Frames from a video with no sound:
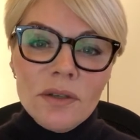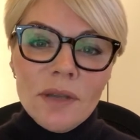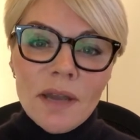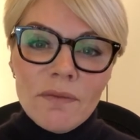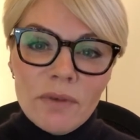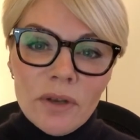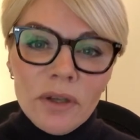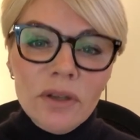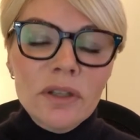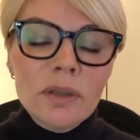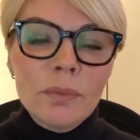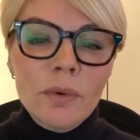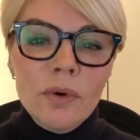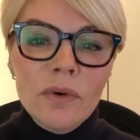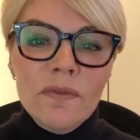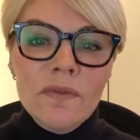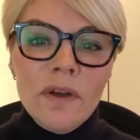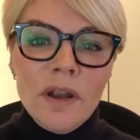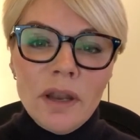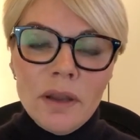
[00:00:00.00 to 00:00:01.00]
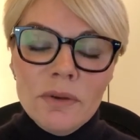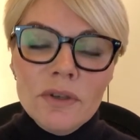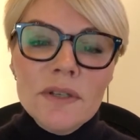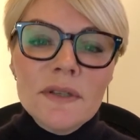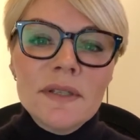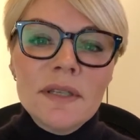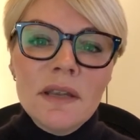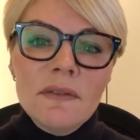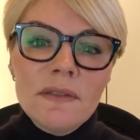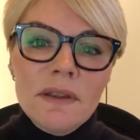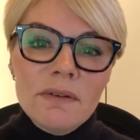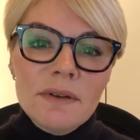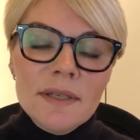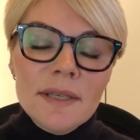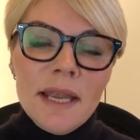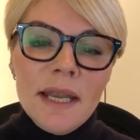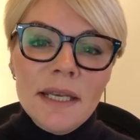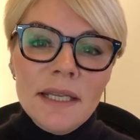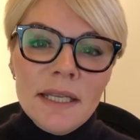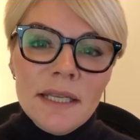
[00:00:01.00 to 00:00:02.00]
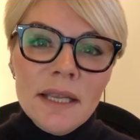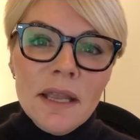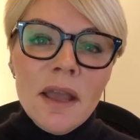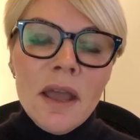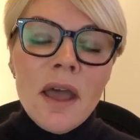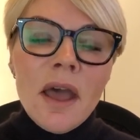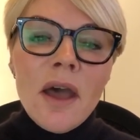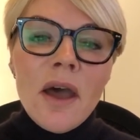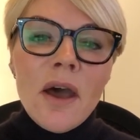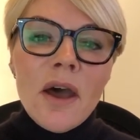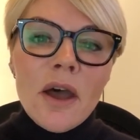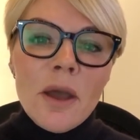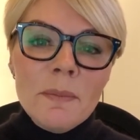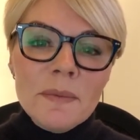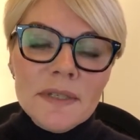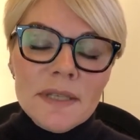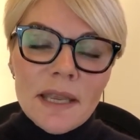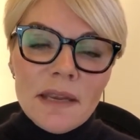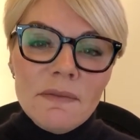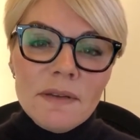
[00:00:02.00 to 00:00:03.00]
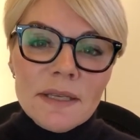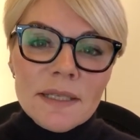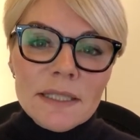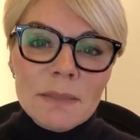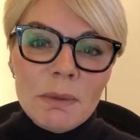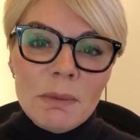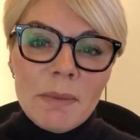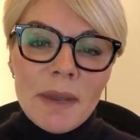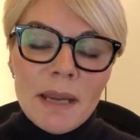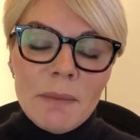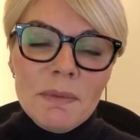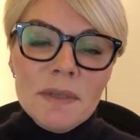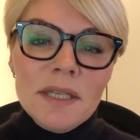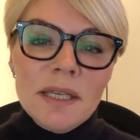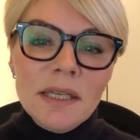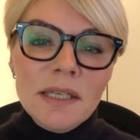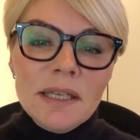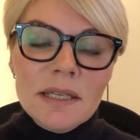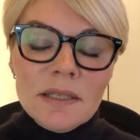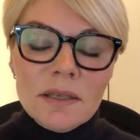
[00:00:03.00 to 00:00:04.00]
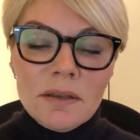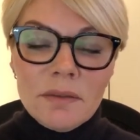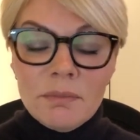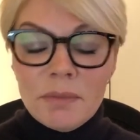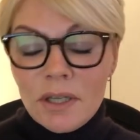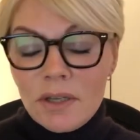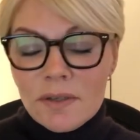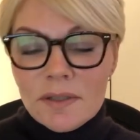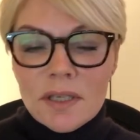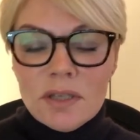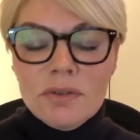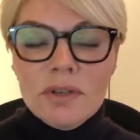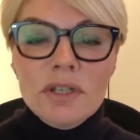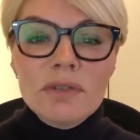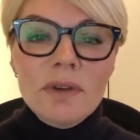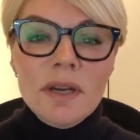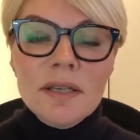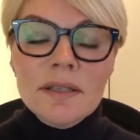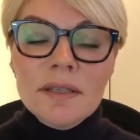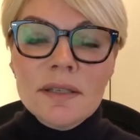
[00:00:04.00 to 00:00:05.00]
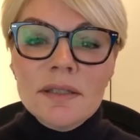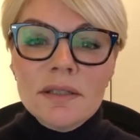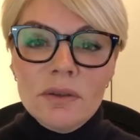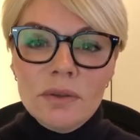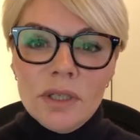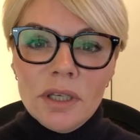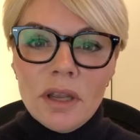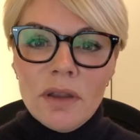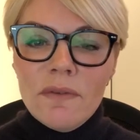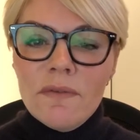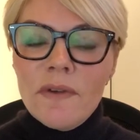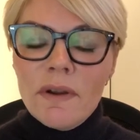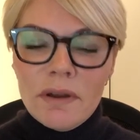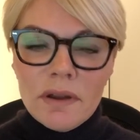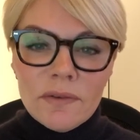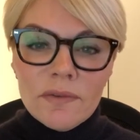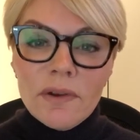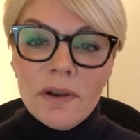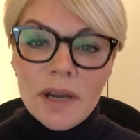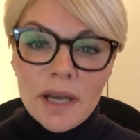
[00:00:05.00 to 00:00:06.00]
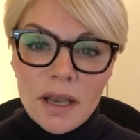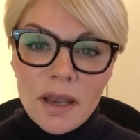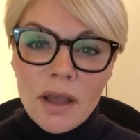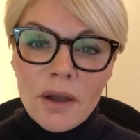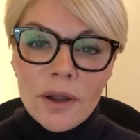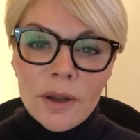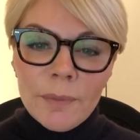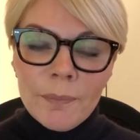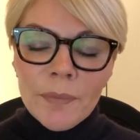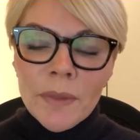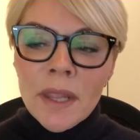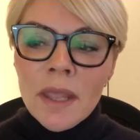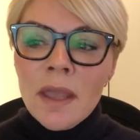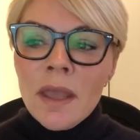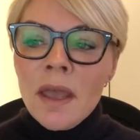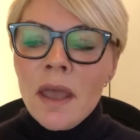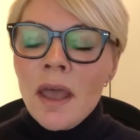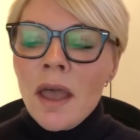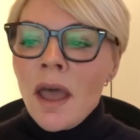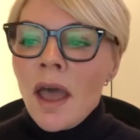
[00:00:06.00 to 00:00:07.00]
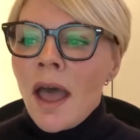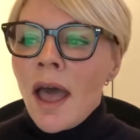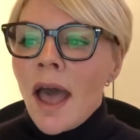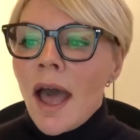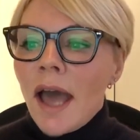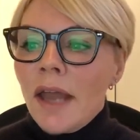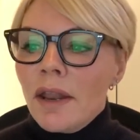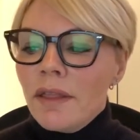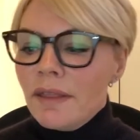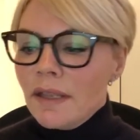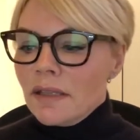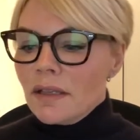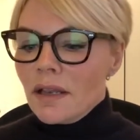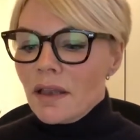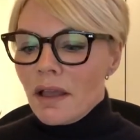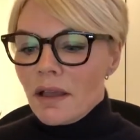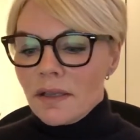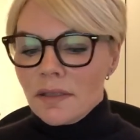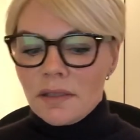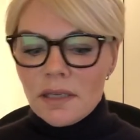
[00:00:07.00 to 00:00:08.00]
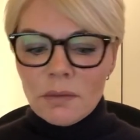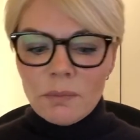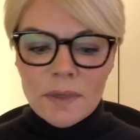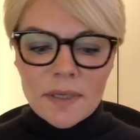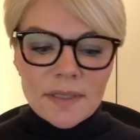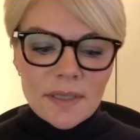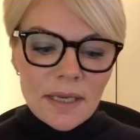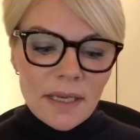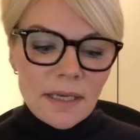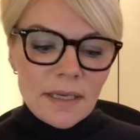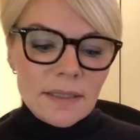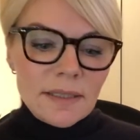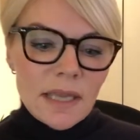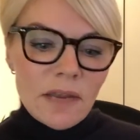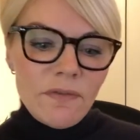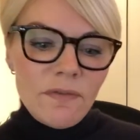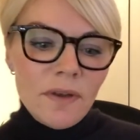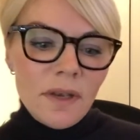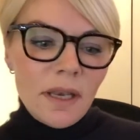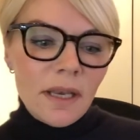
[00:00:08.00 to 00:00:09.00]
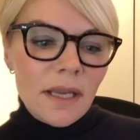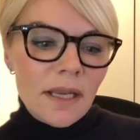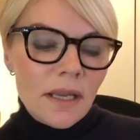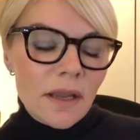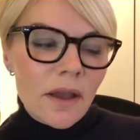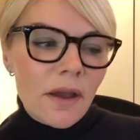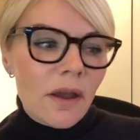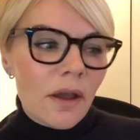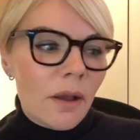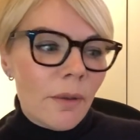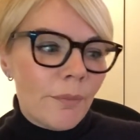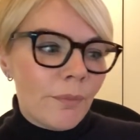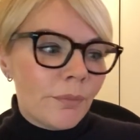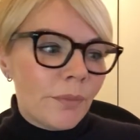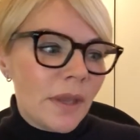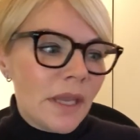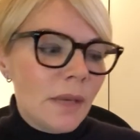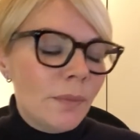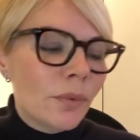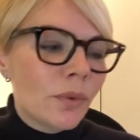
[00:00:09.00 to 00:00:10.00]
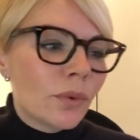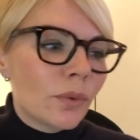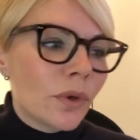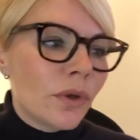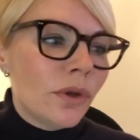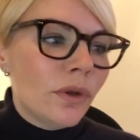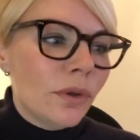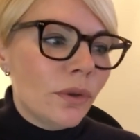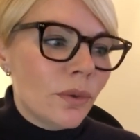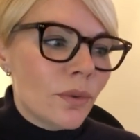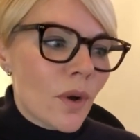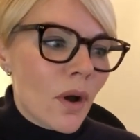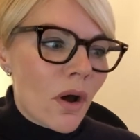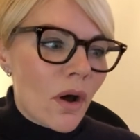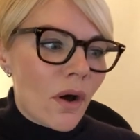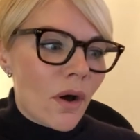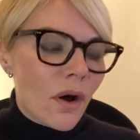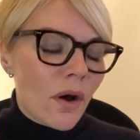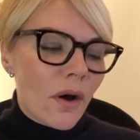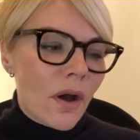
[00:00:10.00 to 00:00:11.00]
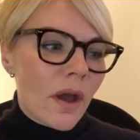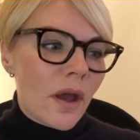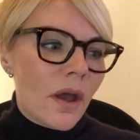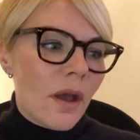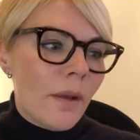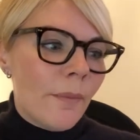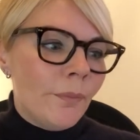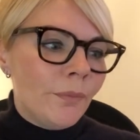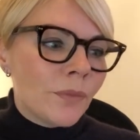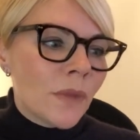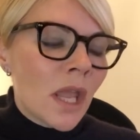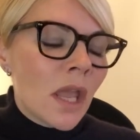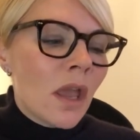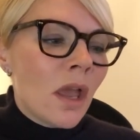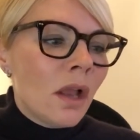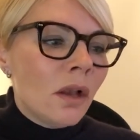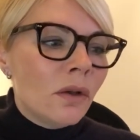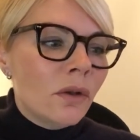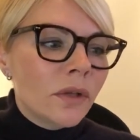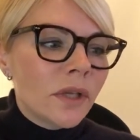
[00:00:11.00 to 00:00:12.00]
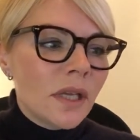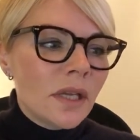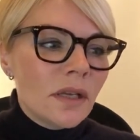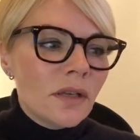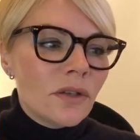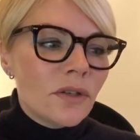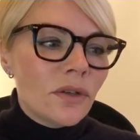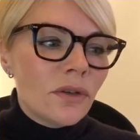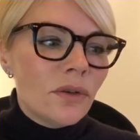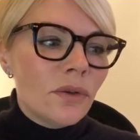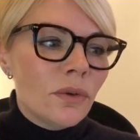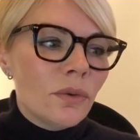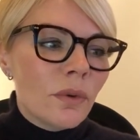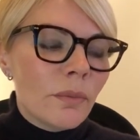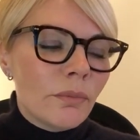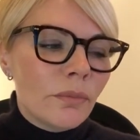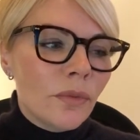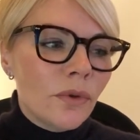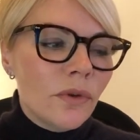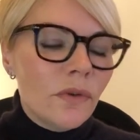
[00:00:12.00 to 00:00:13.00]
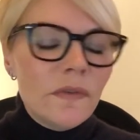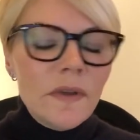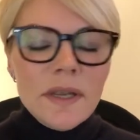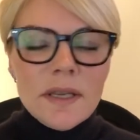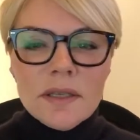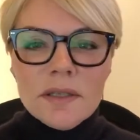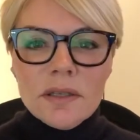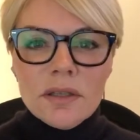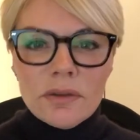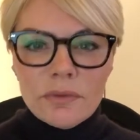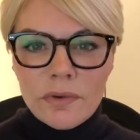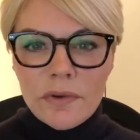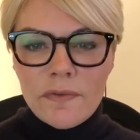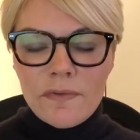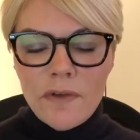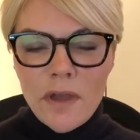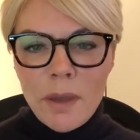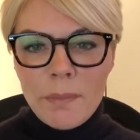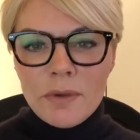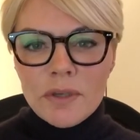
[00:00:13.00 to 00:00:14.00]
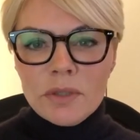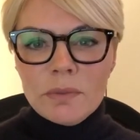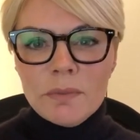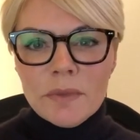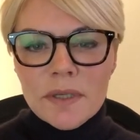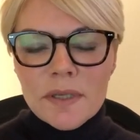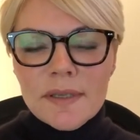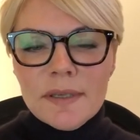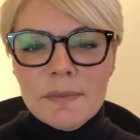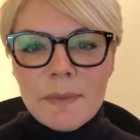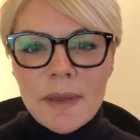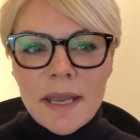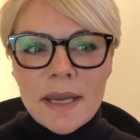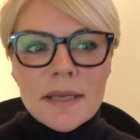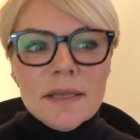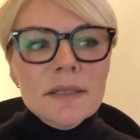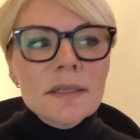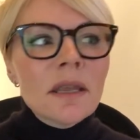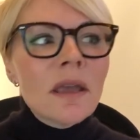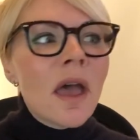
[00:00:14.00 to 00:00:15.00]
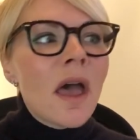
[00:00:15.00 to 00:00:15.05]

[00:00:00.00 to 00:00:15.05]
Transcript: have a look at the portfolio and just see if there is any um, savings to be made, particularly because interest rates are still, you know, very, very low. And I think the last thing we're seeing is definitely um, people who are um, looking to move into the refurbishment space.